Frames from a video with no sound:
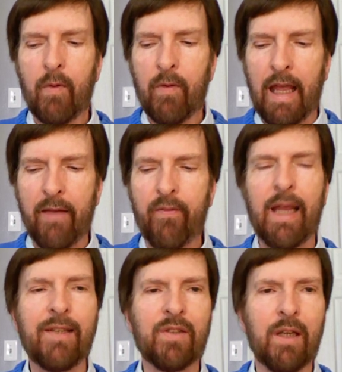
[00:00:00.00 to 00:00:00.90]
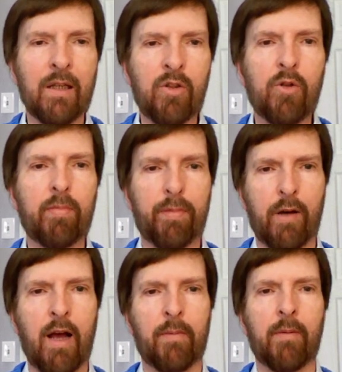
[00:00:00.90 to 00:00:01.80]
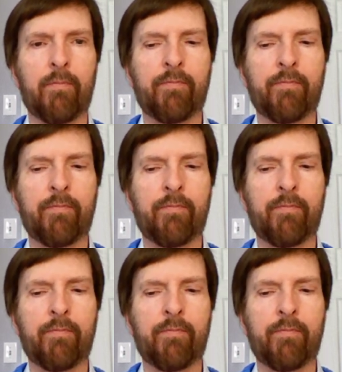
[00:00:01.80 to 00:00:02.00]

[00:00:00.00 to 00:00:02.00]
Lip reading: face a new problem,